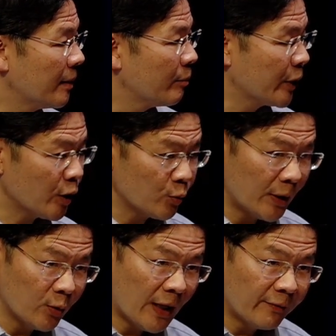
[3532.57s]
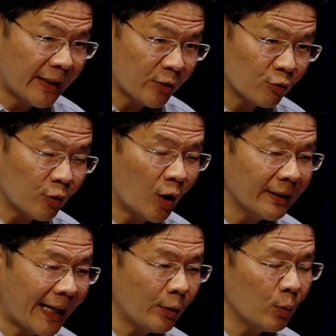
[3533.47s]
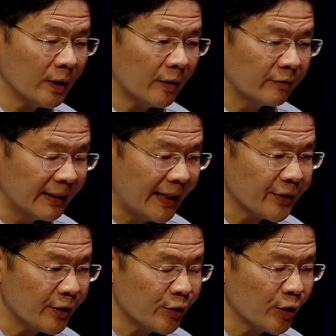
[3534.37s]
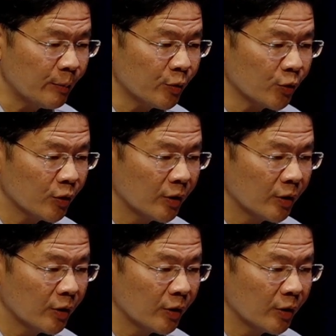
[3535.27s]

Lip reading: because when you have that strong network of relationships,